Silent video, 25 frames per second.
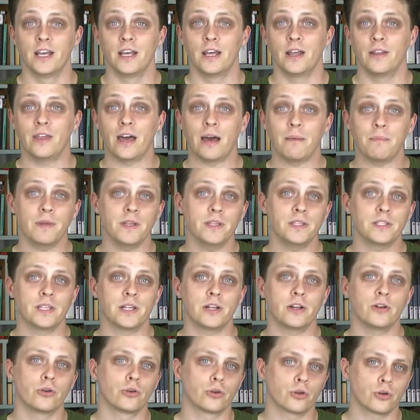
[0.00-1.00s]
That means
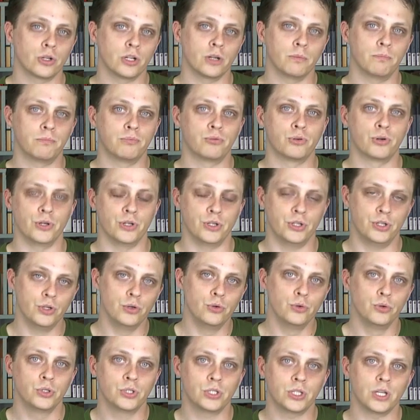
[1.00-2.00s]
that in order to
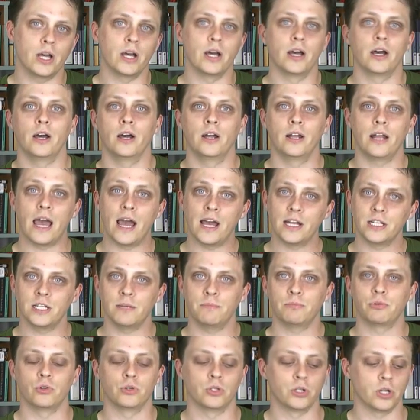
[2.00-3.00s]
produce an
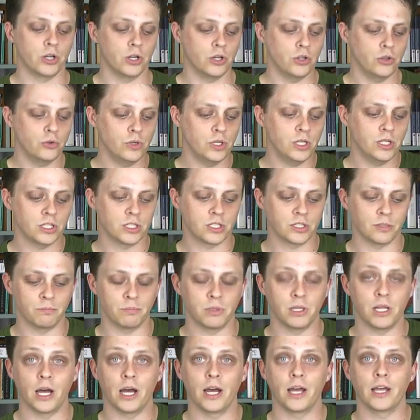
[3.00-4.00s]
antiproton, you need to
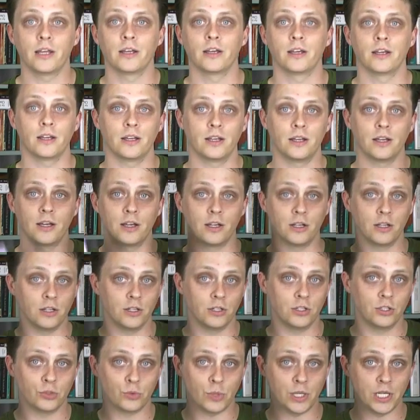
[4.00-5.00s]
supply
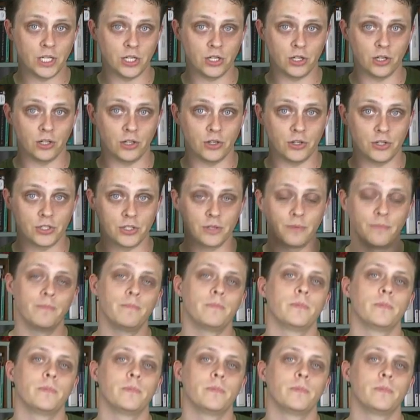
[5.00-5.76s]
$20.